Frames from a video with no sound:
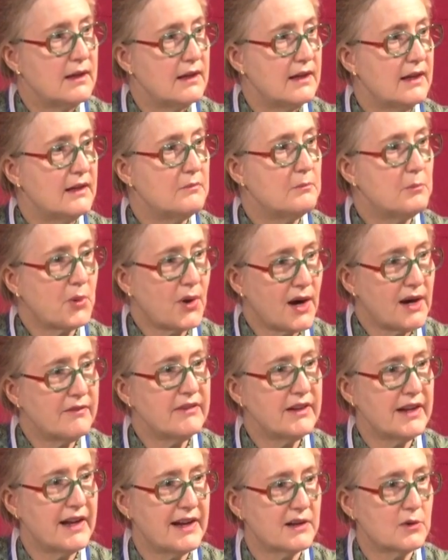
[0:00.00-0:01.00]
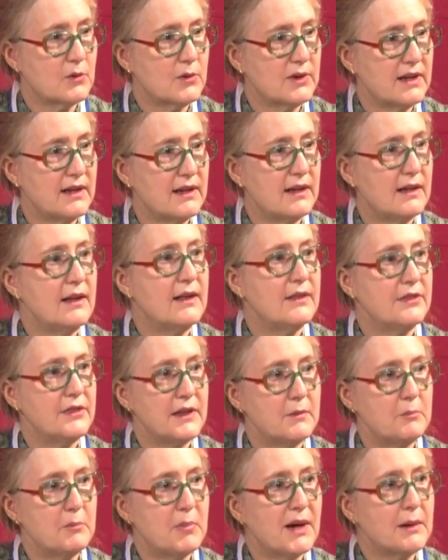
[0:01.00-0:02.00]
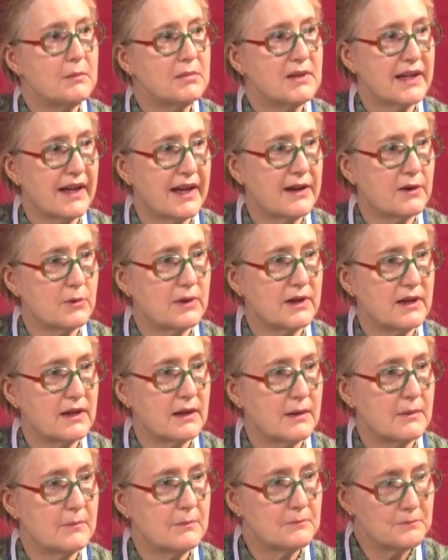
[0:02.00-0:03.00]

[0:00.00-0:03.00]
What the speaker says: in private equity than public equity.